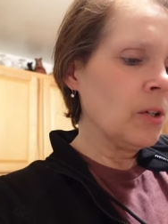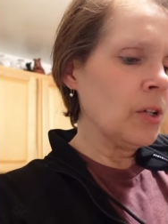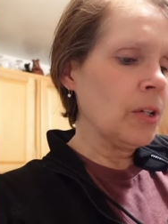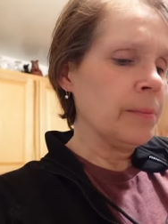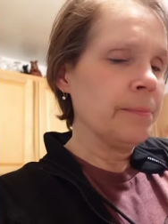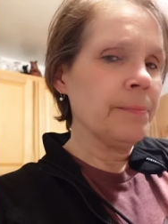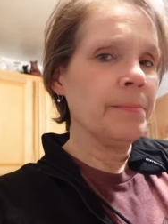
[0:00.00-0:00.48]

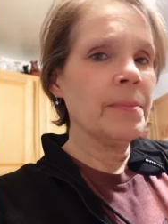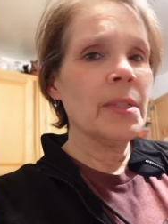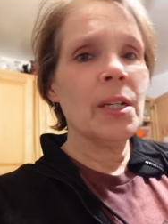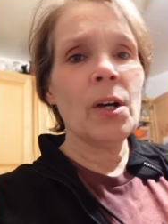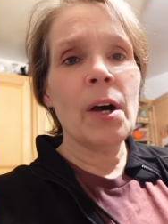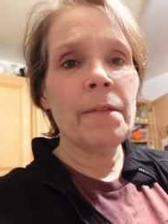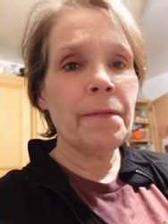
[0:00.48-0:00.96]
good.
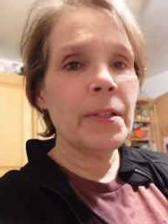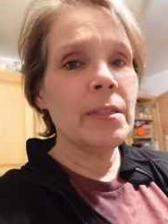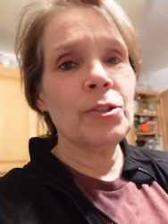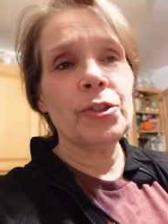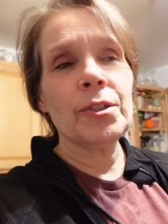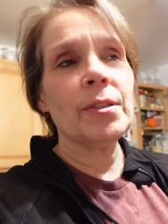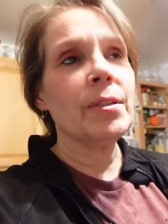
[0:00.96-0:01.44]
Coffee
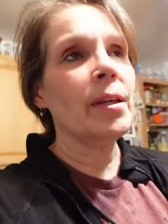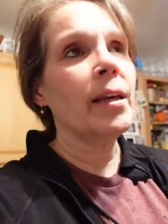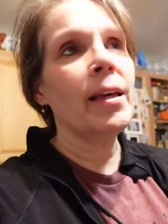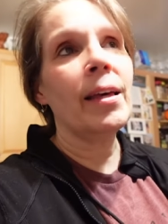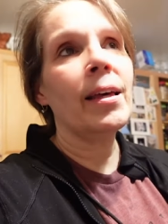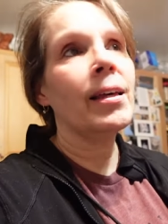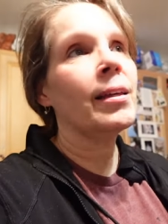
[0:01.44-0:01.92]
is just
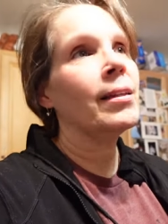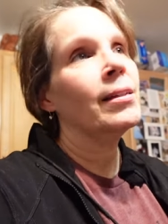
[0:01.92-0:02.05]
like